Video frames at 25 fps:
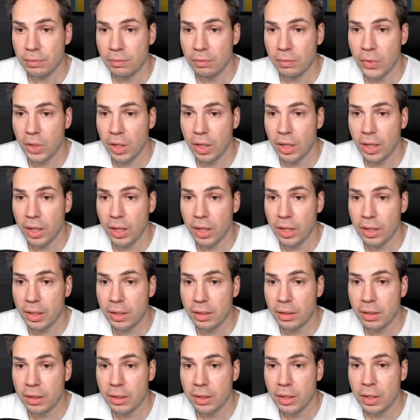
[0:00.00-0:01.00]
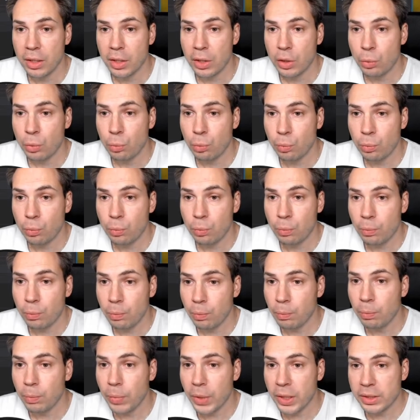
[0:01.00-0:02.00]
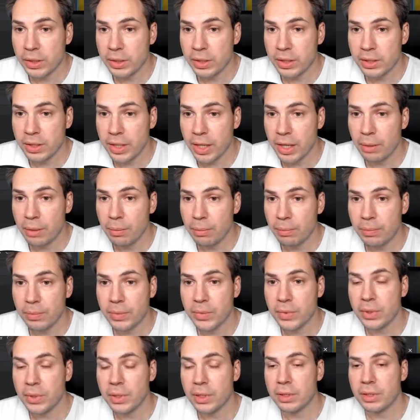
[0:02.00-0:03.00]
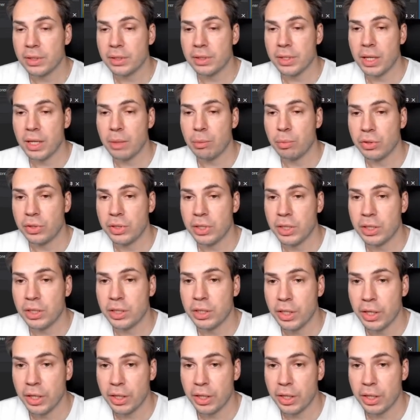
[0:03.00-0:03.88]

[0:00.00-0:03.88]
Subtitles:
but it's the same procedure here.